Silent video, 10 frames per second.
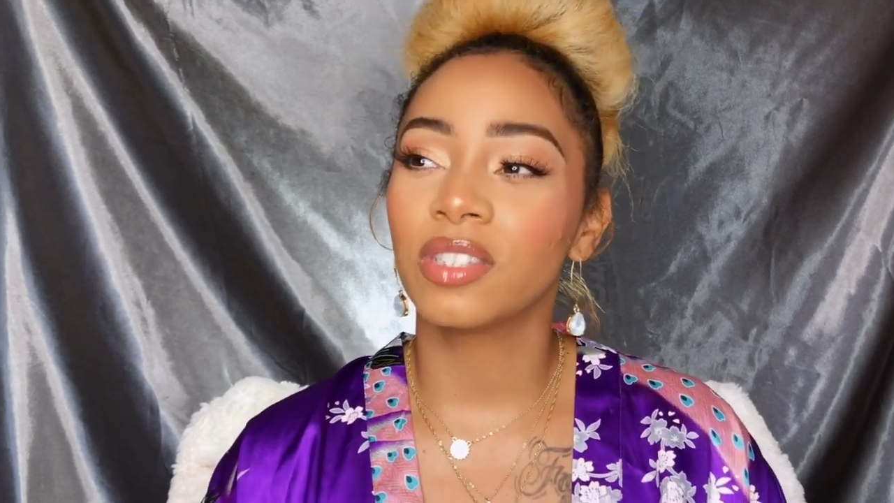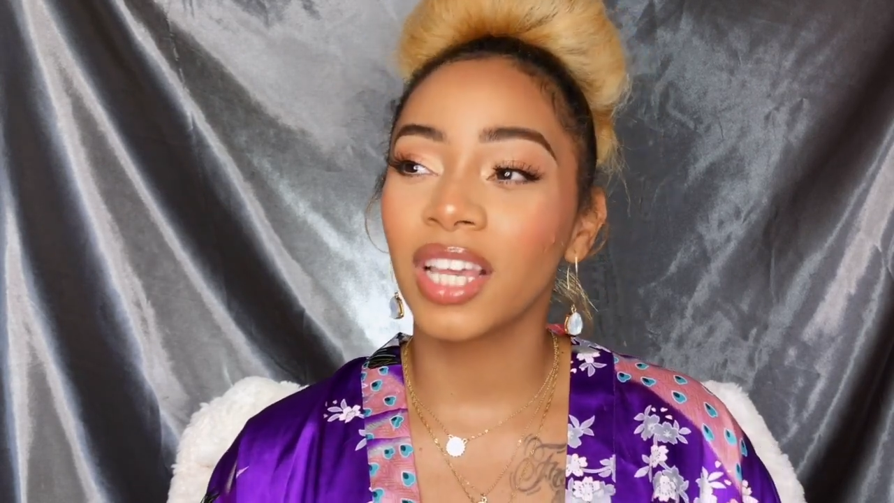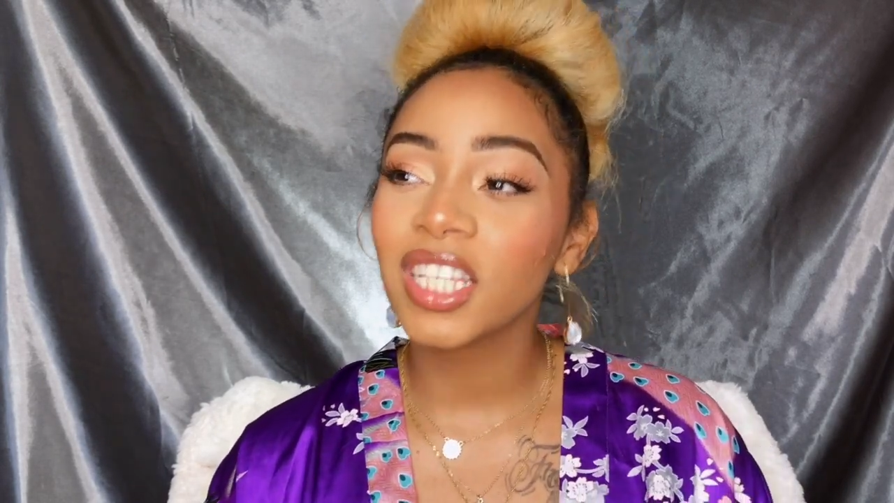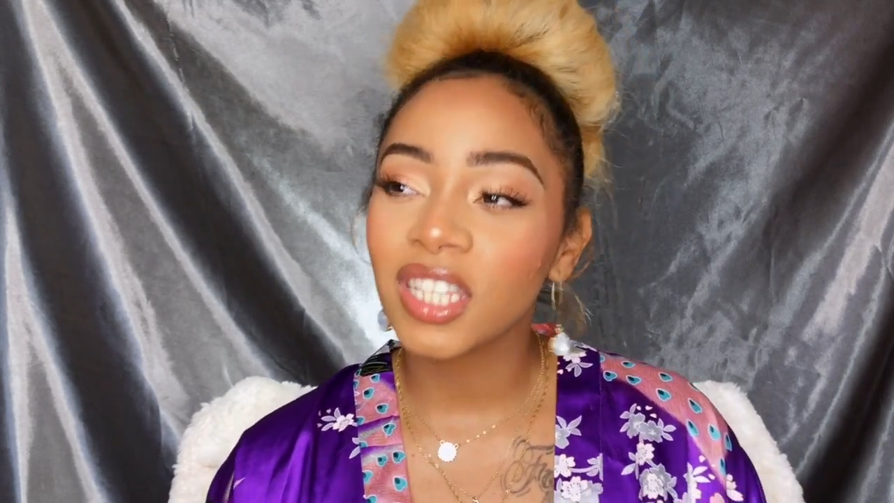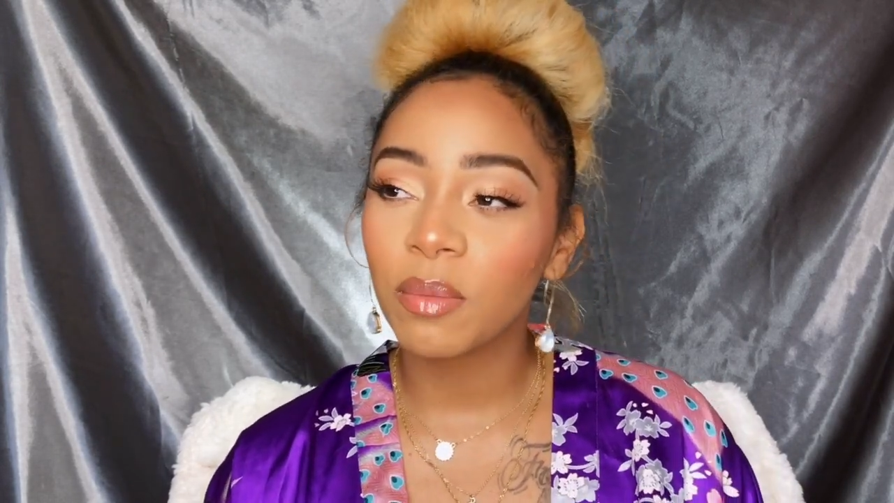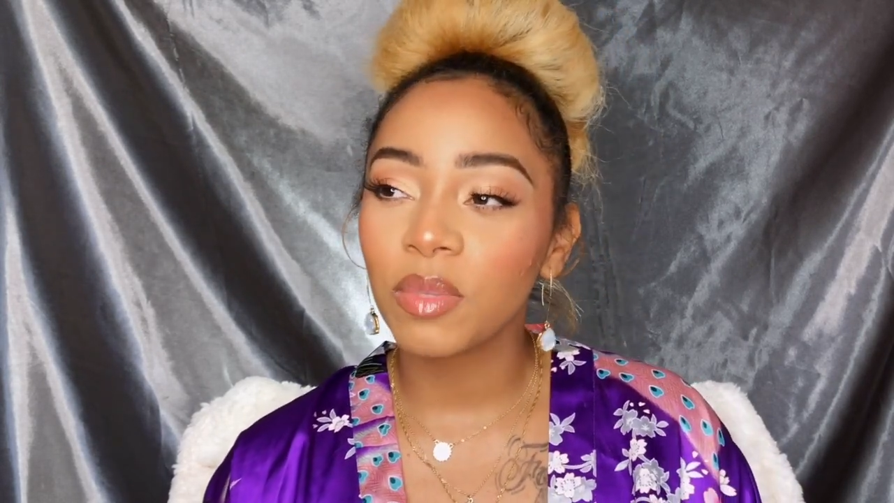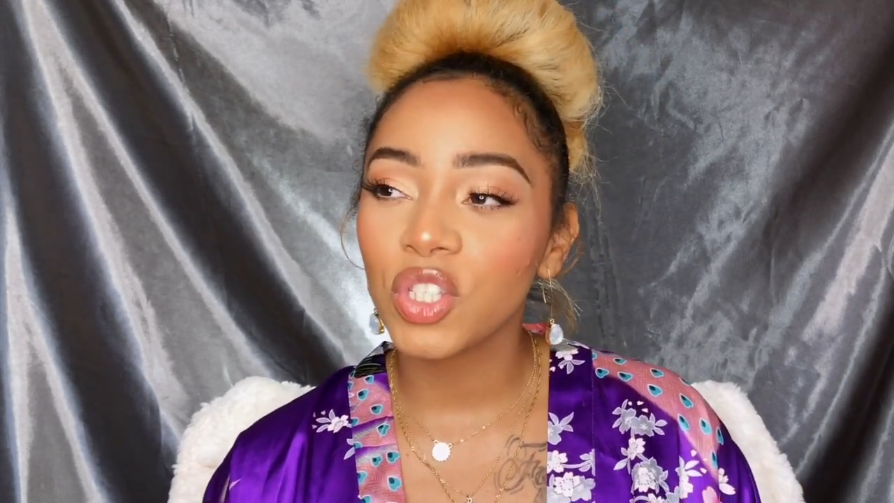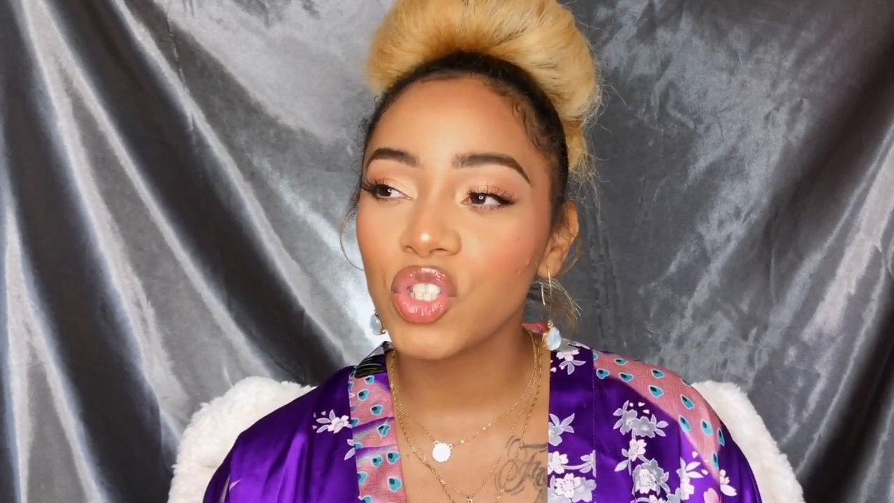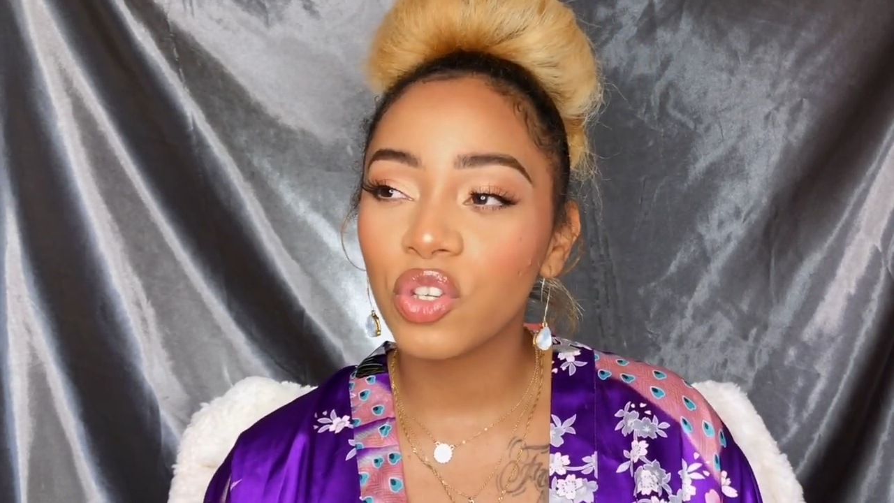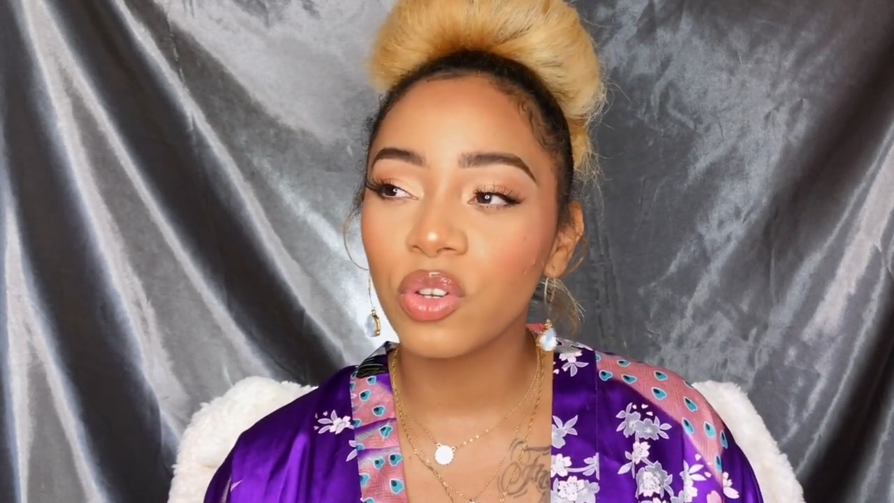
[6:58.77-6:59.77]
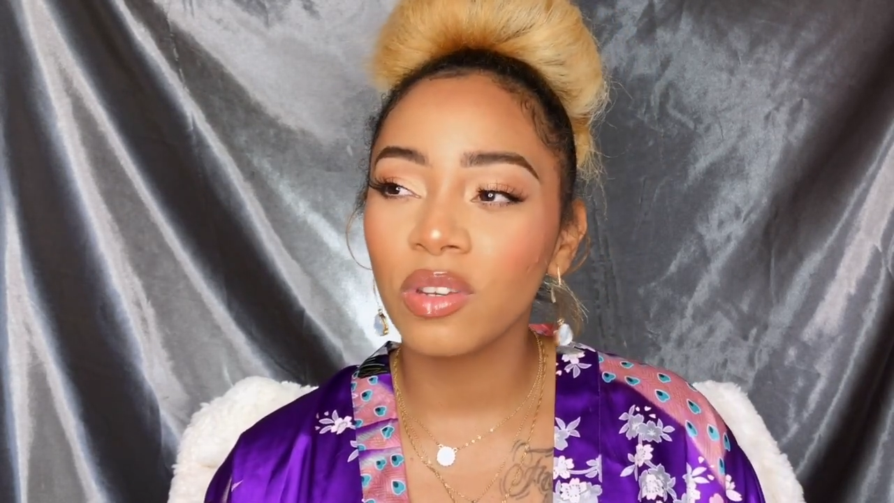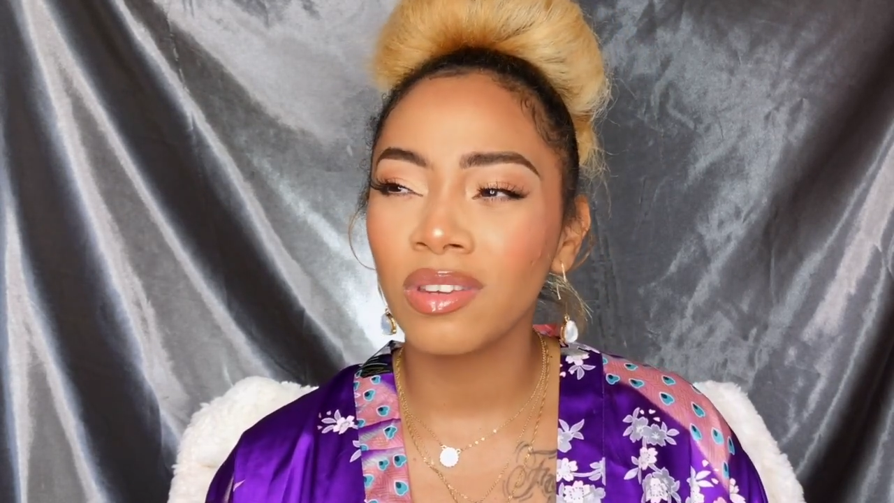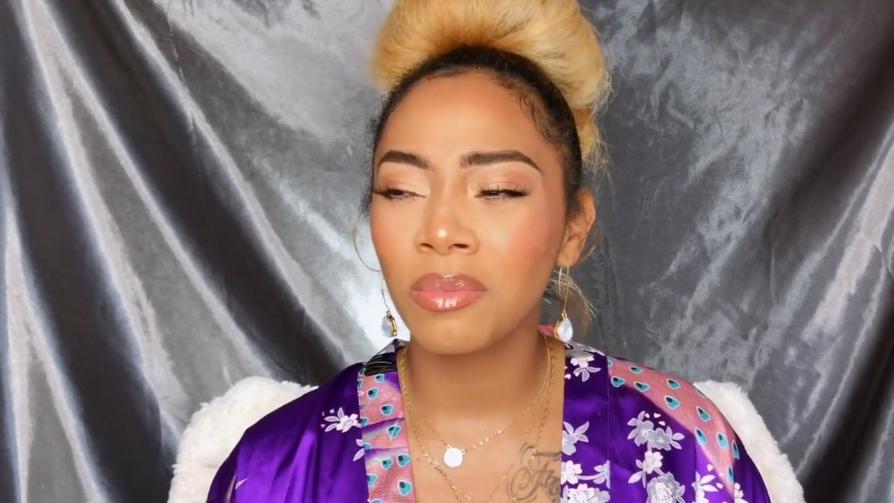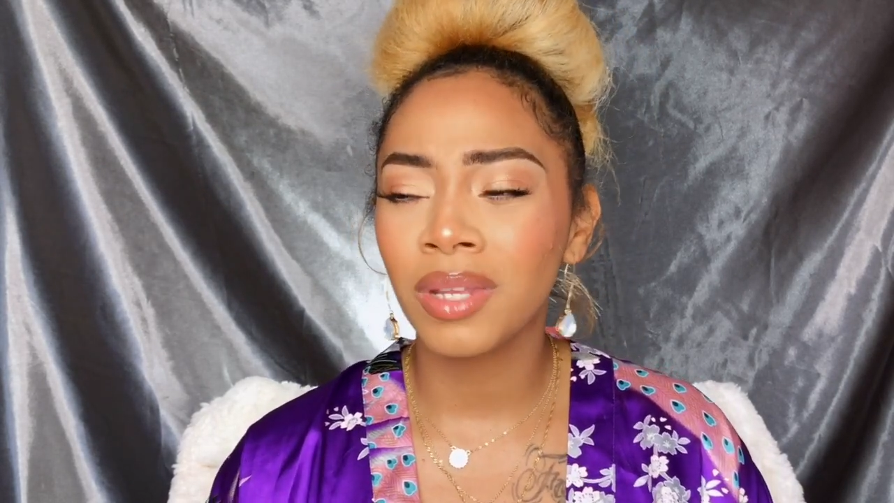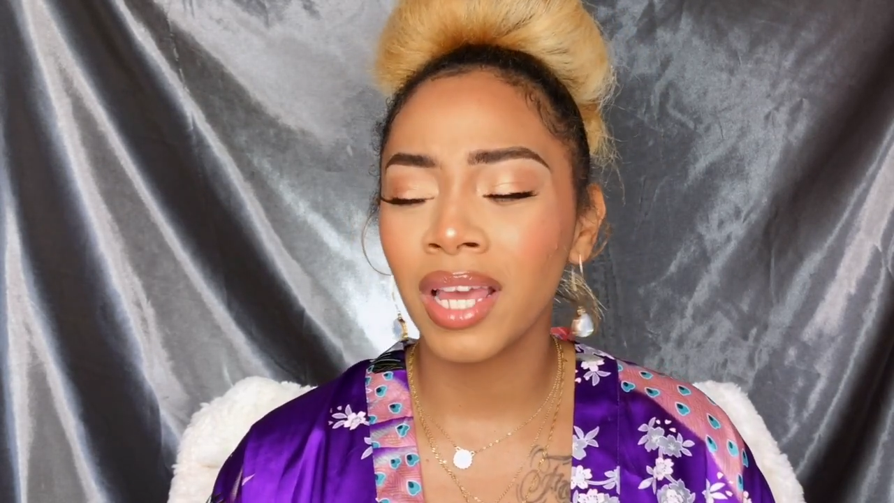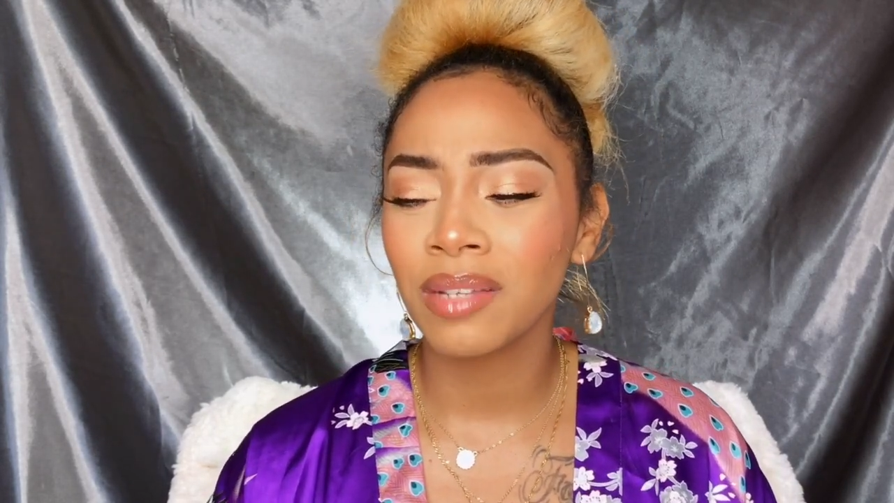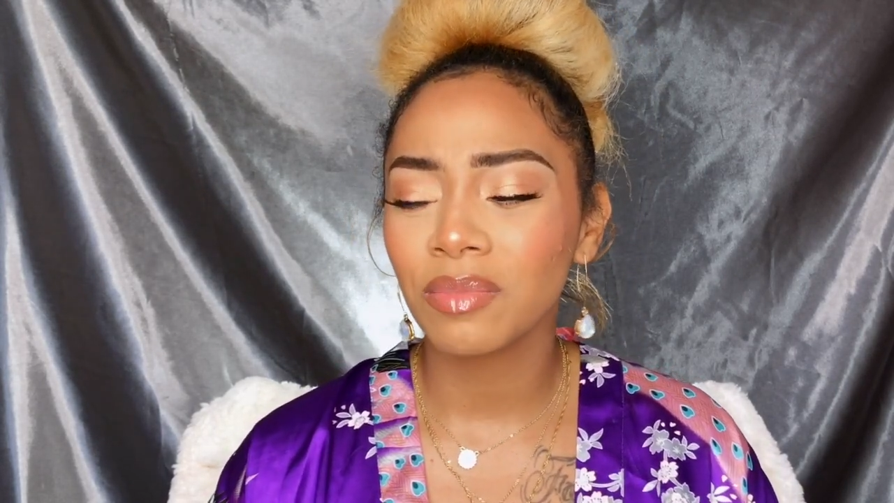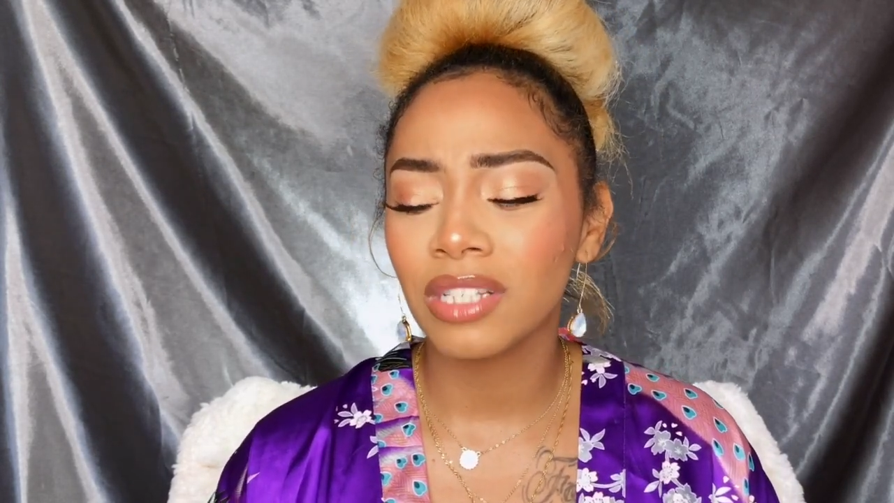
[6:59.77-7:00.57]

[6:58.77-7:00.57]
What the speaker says: say something to you and then you'll be like,